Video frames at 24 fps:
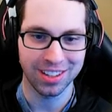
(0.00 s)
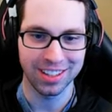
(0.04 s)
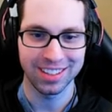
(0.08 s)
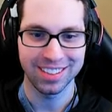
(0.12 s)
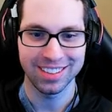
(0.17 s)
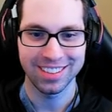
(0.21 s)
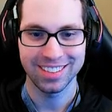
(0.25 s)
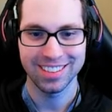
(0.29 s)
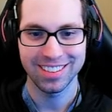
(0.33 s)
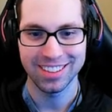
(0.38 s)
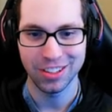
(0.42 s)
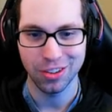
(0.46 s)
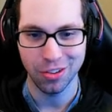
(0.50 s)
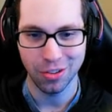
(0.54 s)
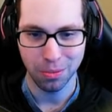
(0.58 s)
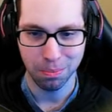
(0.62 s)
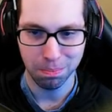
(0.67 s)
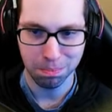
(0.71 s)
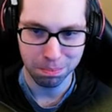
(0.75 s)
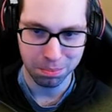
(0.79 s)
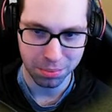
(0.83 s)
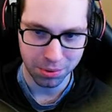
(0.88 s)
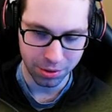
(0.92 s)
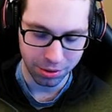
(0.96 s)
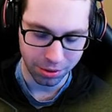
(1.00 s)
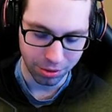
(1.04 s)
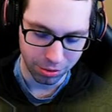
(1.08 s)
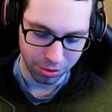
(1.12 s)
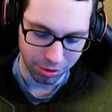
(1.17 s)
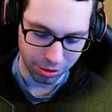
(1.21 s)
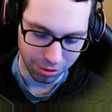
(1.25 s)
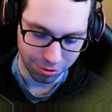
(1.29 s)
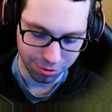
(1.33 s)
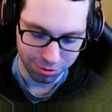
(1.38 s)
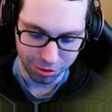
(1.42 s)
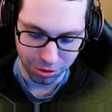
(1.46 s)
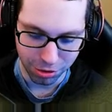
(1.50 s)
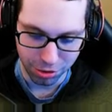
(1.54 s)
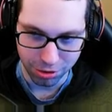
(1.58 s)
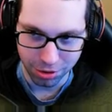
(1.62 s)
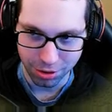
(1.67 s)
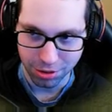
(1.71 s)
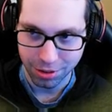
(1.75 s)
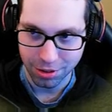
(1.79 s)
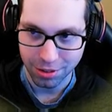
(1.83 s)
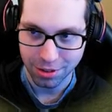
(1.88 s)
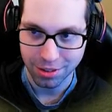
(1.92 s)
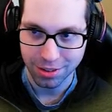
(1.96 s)
it. Going on this hole. Beautiful.
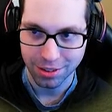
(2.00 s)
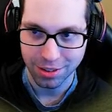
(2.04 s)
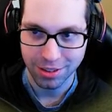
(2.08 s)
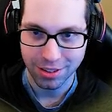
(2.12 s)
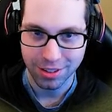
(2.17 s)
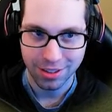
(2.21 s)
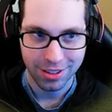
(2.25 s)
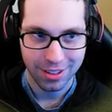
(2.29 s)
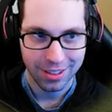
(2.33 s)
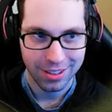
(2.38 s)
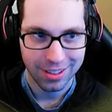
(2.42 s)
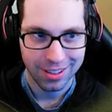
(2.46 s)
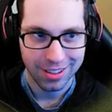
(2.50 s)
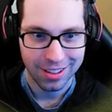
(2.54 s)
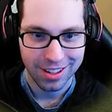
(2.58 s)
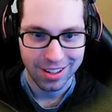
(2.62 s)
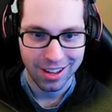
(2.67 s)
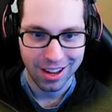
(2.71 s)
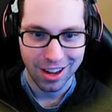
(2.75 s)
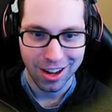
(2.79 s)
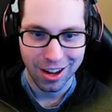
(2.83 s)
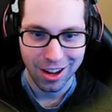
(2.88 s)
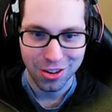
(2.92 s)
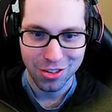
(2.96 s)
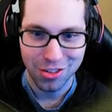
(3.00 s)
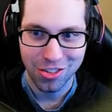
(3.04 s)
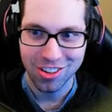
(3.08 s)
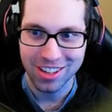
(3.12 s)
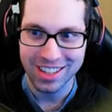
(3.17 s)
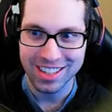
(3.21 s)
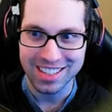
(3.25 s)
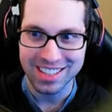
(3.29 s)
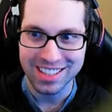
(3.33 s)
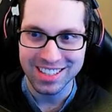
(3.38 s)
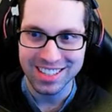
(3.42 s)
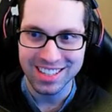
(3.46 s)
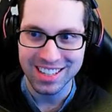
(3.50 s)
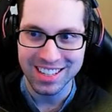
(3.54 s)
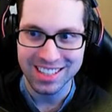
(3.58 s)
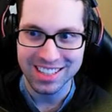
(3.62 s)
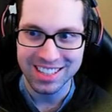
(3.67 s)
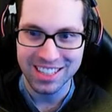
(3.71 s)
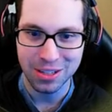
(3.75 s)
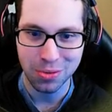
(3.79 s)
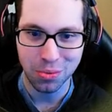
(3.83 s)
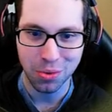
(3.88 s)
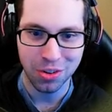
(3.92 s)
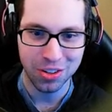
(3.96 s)

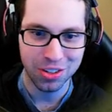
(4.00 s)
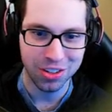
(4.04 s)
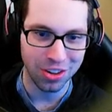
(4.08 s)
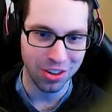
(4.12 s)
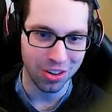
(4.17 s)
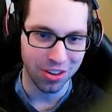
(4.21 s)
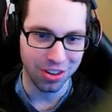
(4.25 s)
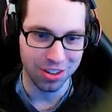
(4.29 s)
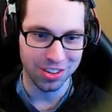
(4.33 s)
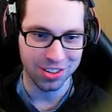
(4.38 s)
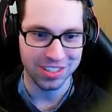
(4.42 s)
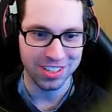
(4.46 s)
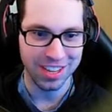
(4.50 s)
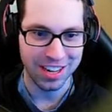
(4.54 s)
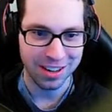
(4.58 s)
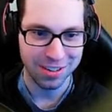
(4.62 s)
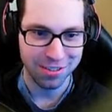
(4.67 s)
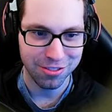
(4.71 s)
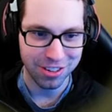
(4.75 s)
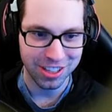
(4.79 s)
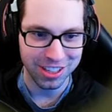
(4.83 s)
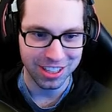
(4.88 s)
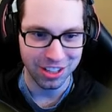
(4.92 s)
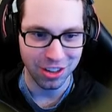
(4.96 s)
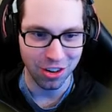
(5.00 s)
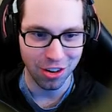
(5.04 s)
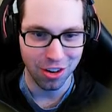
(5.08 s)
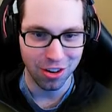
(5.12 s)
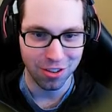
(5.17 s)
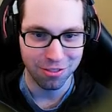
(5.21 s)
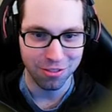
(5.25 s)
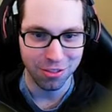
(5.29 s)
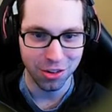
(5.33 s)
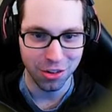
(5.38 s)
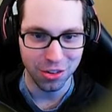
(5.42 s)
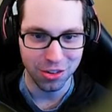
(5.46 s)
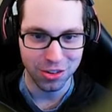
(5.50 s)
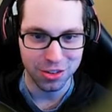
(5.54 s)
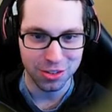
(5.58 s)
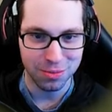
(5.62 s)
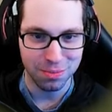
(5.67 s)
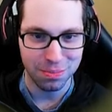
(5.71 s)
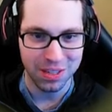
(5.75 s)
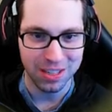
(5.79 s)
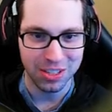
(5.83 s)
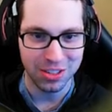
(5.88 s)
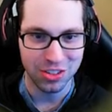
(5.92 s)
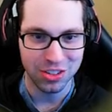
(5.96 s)
161 yards. Every golf hole has
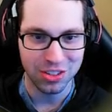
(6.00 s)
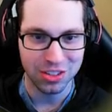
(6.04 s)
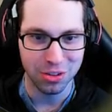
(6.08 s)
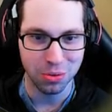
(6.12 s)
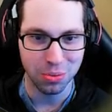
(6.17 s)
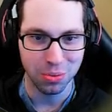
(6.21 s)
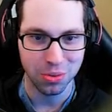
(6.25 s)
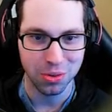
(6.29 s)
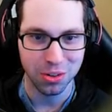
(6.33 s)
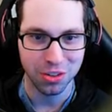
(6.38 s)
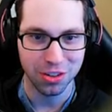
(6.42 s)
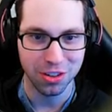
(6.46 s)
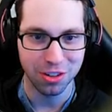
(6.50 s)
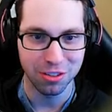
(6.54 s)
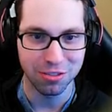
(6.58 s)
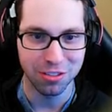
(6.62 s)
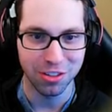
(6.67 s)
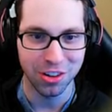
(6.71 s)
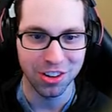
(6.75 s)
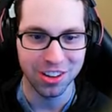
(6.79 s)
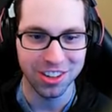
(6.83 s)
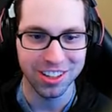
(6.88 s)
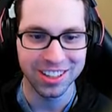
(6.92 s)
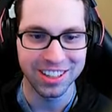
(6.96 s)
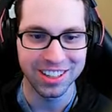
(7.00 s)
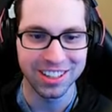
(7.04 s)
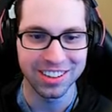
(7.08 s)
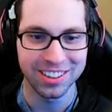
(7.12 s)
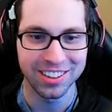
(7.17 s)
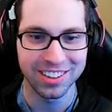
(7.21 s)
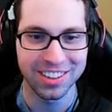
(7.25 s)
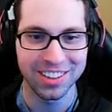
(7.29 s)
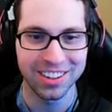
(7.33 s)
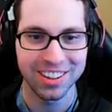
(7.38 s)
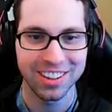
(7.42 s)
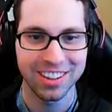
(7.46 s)
been just a work of art here.